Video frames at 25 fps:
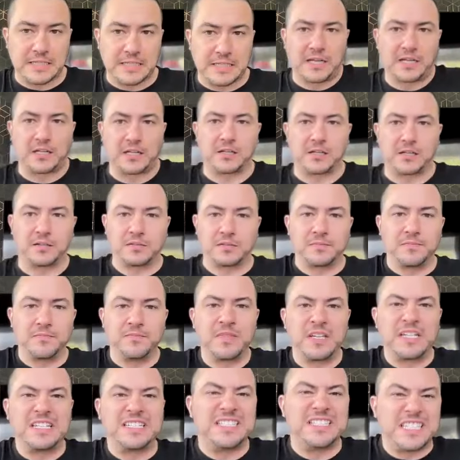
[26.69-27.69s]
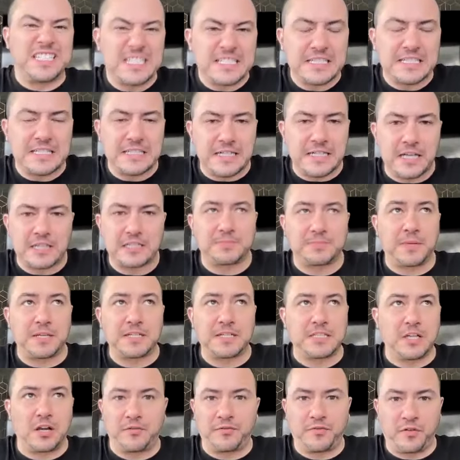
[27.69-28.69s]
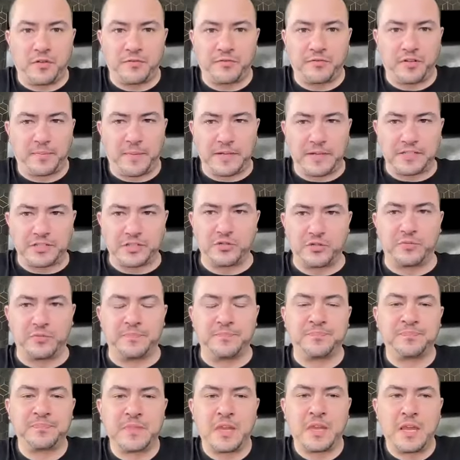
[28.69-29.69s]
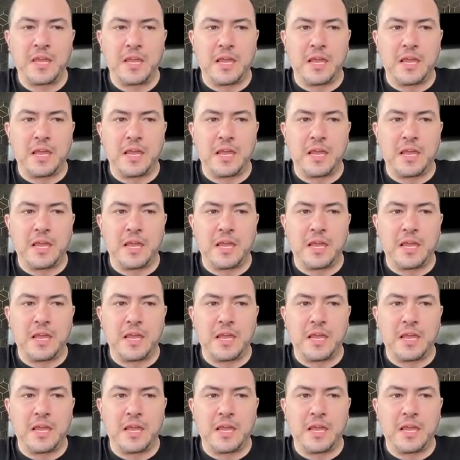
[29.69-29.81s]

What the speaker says: I gotta disconnect my cell phone from my Zoom.